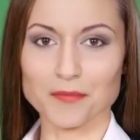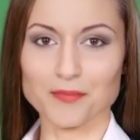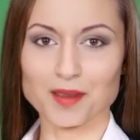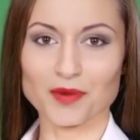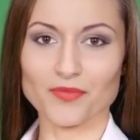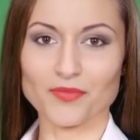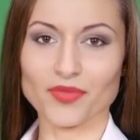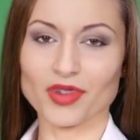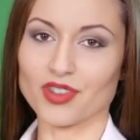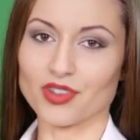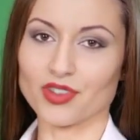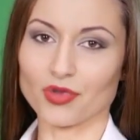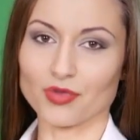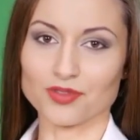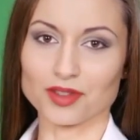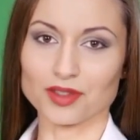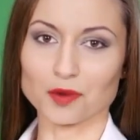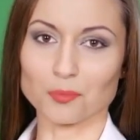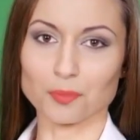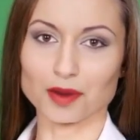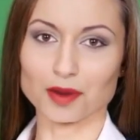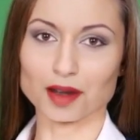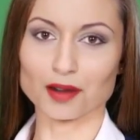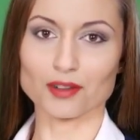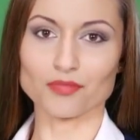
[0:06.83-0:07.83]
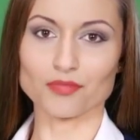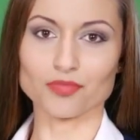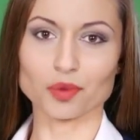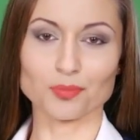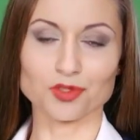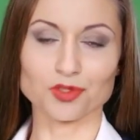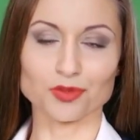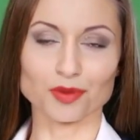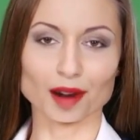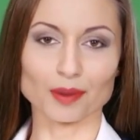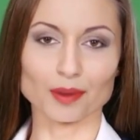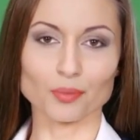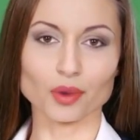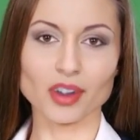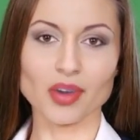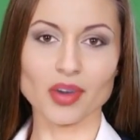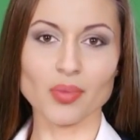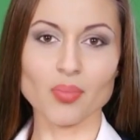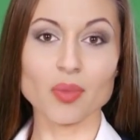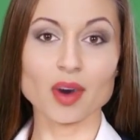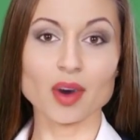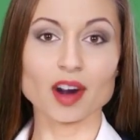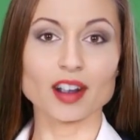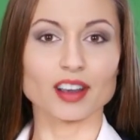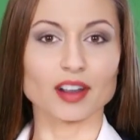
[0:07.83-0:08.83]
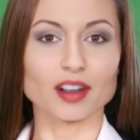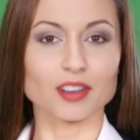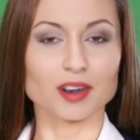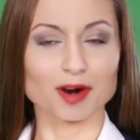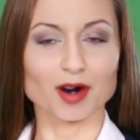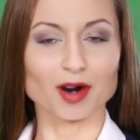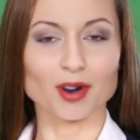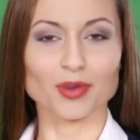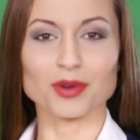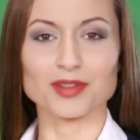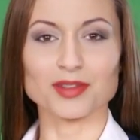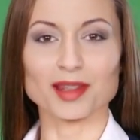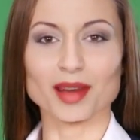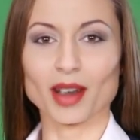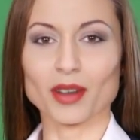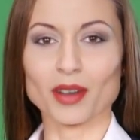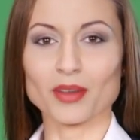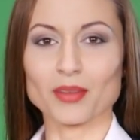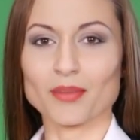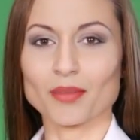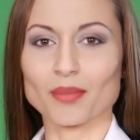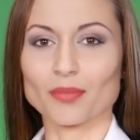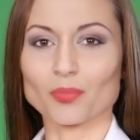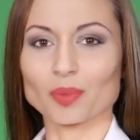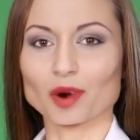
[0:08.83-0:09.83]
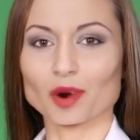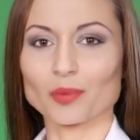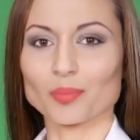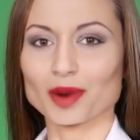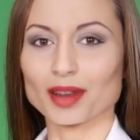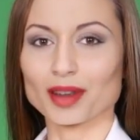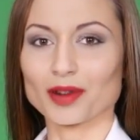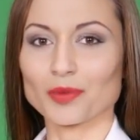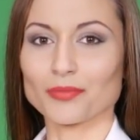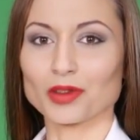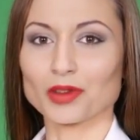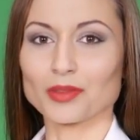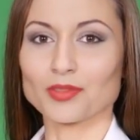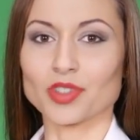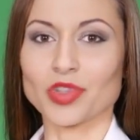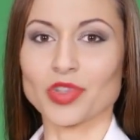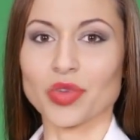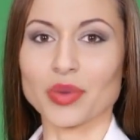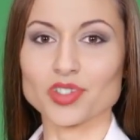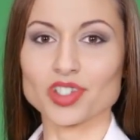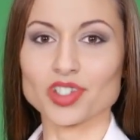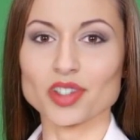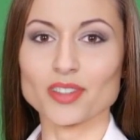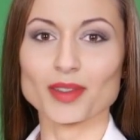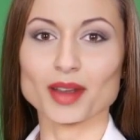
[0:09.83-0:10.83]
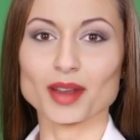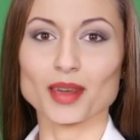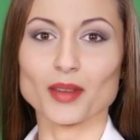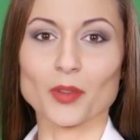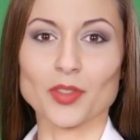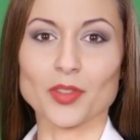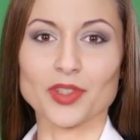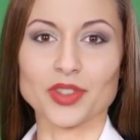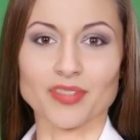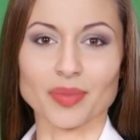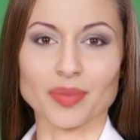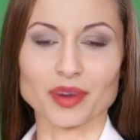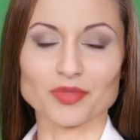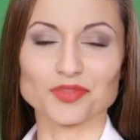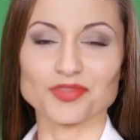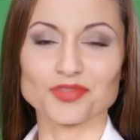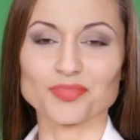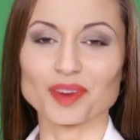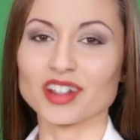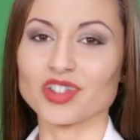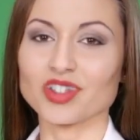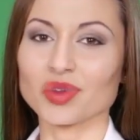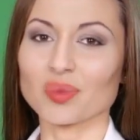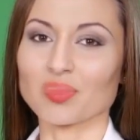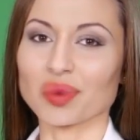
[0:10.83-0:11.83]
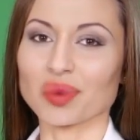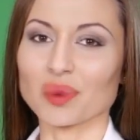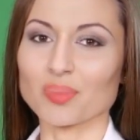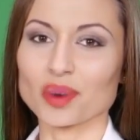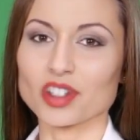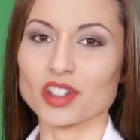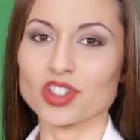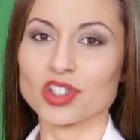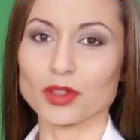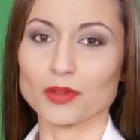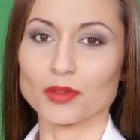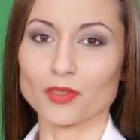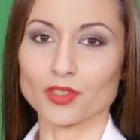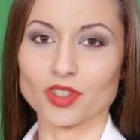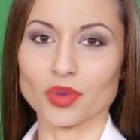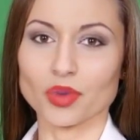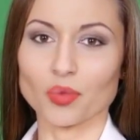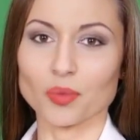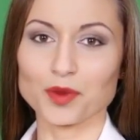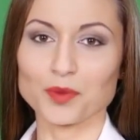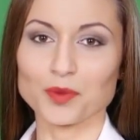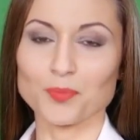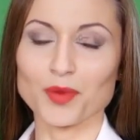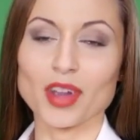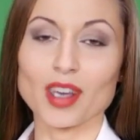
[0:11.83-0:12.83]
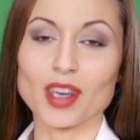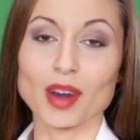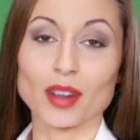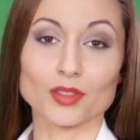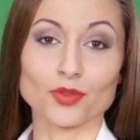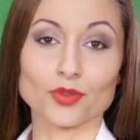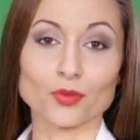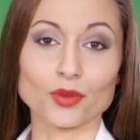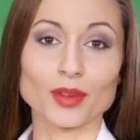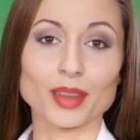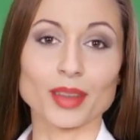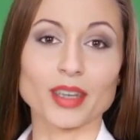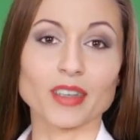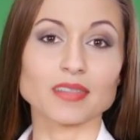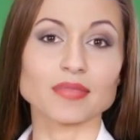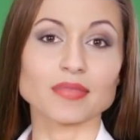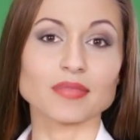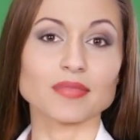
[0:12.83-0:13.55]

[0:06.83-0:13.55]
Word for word: Officials are banned from traveling abroad on holiday, while men of conscription age need special permission to leave the country.